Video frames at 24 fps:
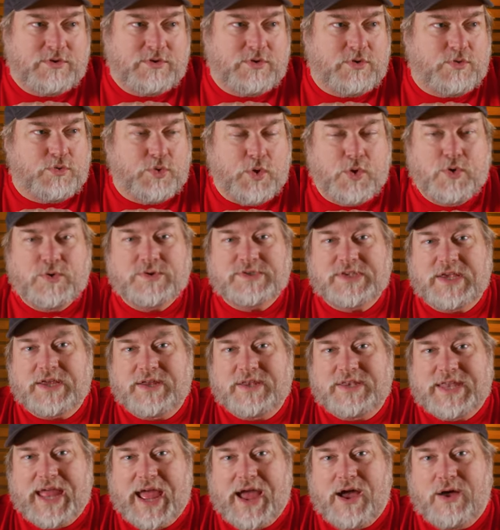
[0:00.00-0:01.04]
cruising
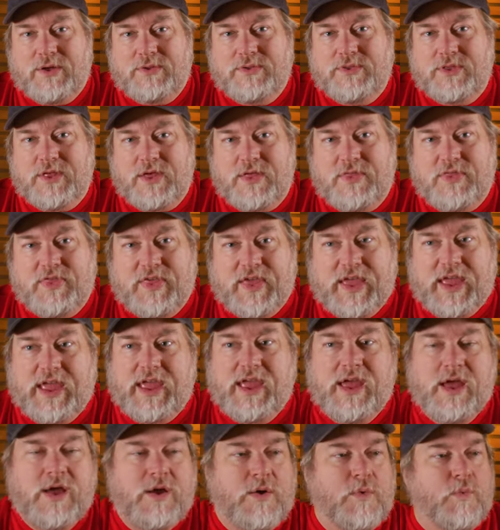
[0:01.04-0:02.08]
down the
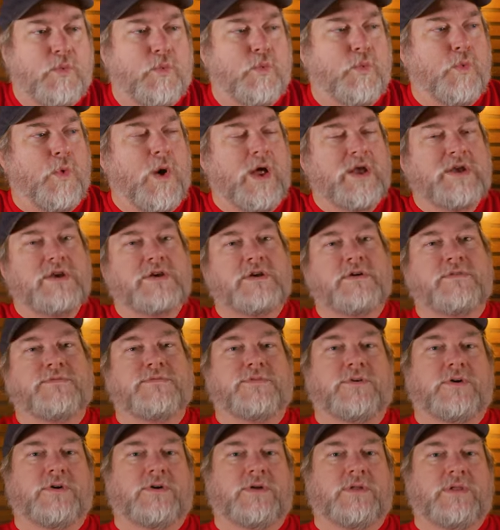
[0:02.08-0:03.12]

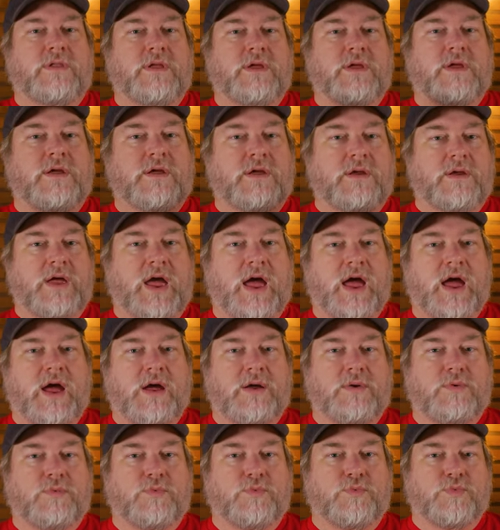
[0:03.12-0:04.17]
wonderful uh,
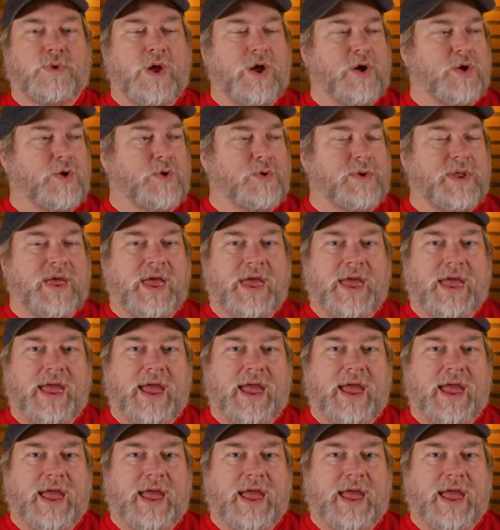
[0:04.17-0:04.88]
road